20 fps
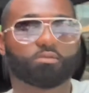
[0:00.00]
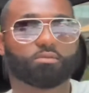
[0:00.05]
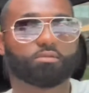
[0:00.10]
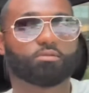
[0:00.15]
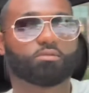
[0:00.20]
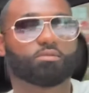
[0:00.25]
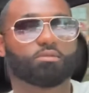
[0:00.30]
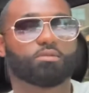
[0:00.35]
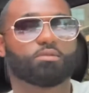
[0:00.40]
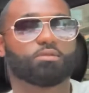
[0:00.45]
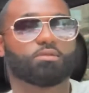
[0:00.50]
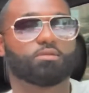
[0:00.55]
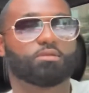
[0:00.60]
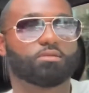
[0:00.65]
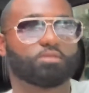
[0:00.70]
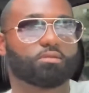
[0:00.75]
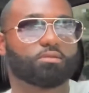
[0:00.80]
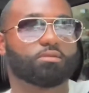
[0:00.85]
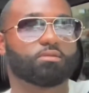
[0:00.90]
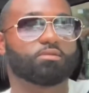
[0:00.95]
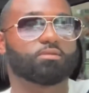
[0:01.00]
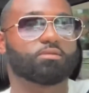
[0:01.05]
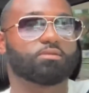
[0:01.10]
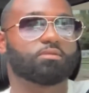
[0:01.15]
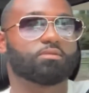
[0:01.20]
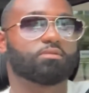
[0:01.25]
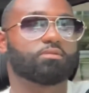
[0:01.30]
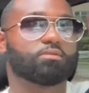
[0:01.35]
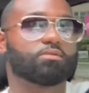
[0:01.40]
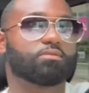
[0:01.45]

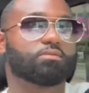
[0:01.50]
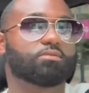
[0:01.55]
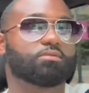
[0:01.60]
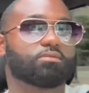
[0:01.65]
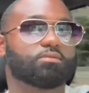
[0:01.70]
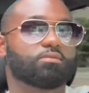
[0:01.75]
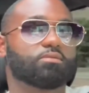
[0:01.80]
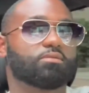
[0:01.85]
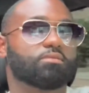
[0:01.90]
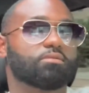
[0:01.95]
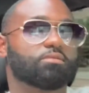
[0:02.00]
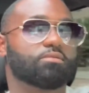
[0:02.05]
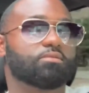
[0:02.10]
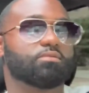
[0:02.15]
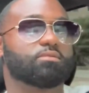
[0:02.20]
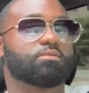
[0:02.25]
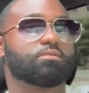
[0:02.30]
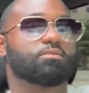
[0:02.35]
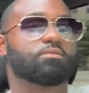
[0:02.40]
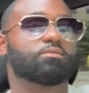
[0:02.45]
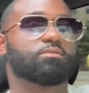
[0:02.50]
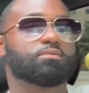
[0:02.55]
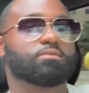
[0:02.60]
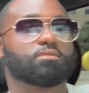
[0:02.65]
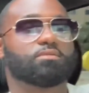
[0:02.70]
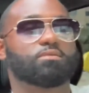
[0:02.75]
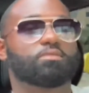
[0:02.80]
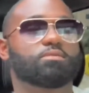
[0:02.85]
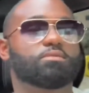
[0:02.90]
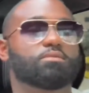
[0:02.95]

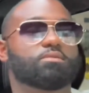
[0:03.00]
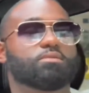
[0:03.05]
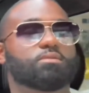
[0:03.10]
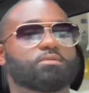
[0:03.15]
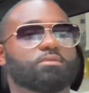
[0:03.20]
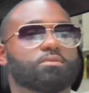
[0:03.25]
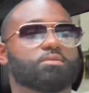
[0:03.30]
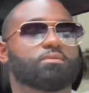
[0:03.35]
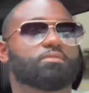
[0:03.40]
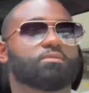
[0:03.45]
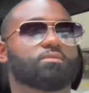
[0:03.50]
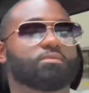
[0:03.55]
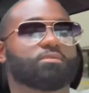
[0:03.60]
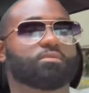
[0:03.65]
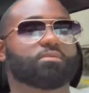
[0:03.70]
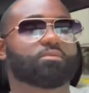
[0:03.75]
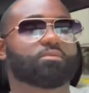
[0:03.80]
(not speaking)